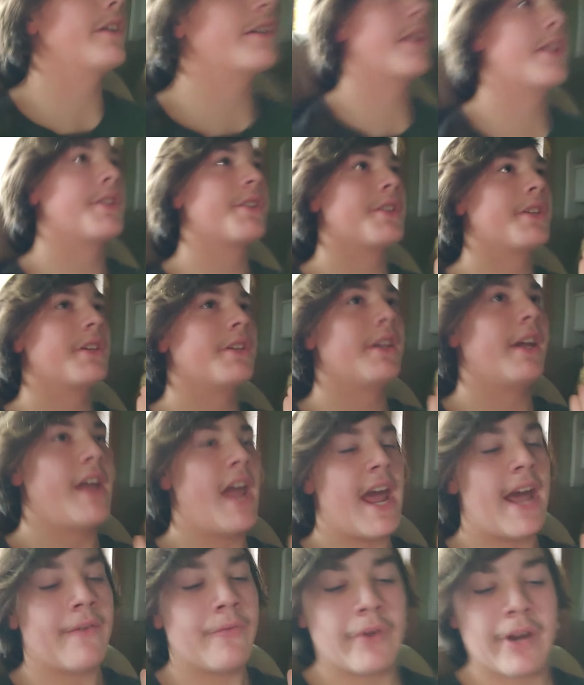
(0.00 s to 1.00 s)
because in the
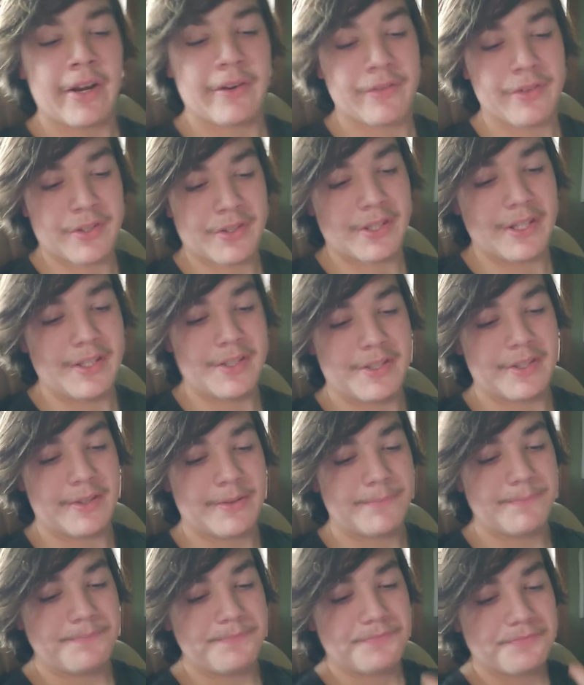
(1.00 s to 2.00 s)
halfway of the season,
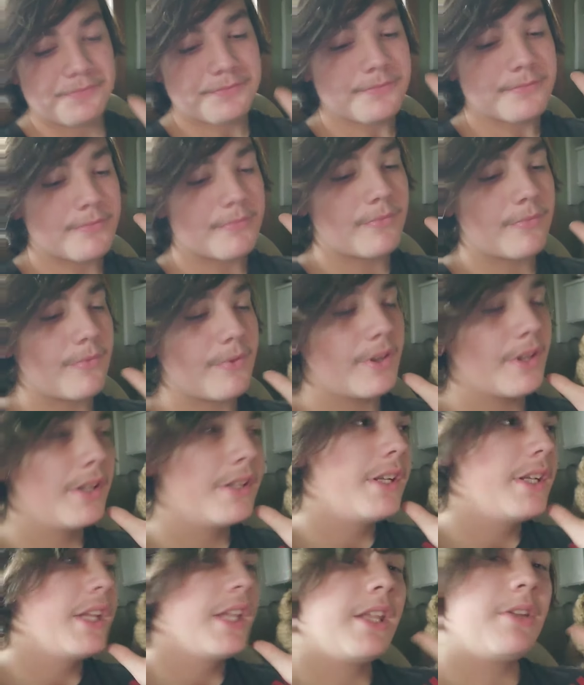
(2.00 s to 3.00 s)

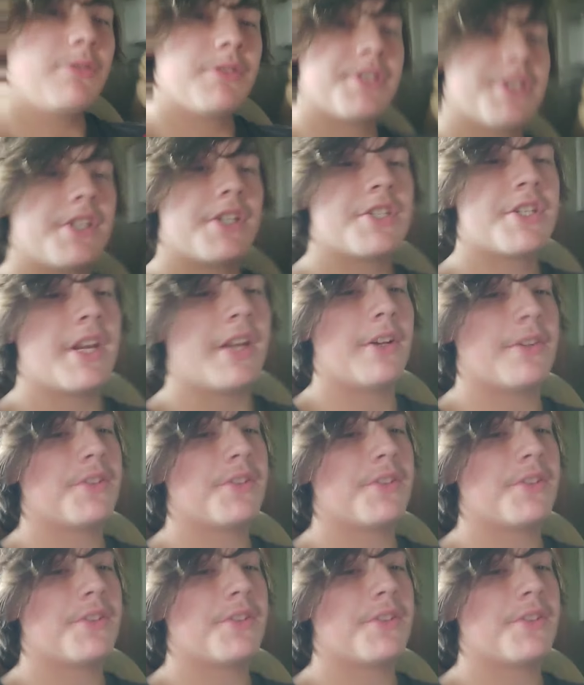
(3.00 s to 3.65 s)
he was in a jail